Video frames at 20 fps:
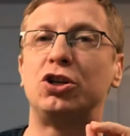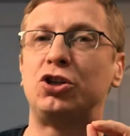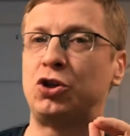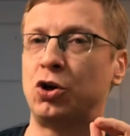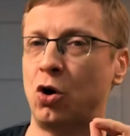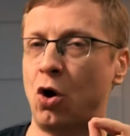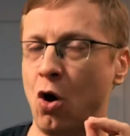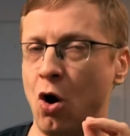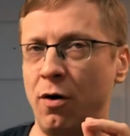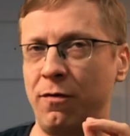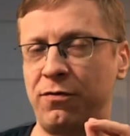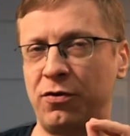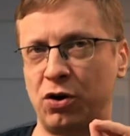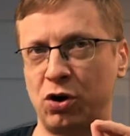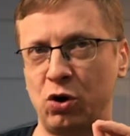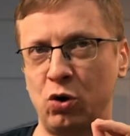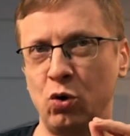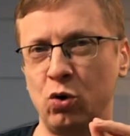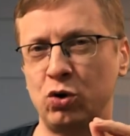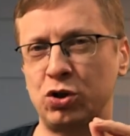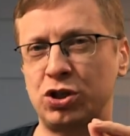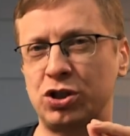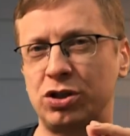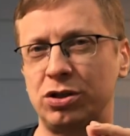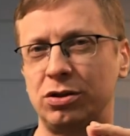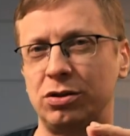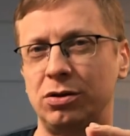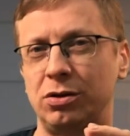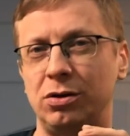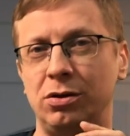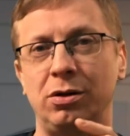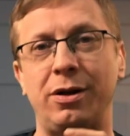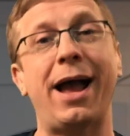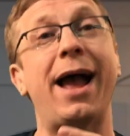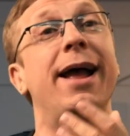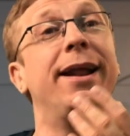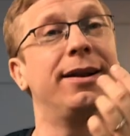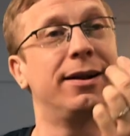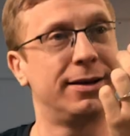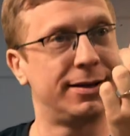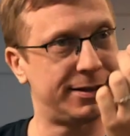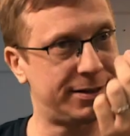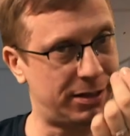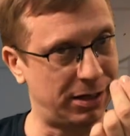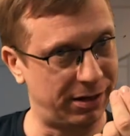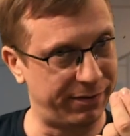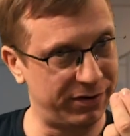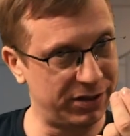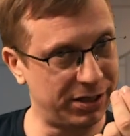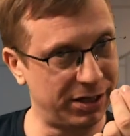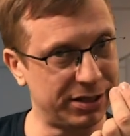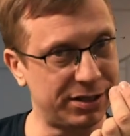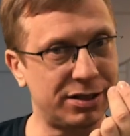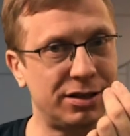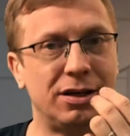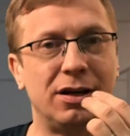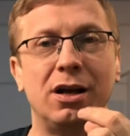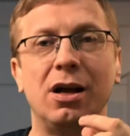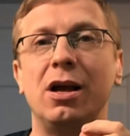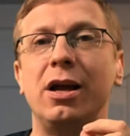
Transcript: to offer goods and services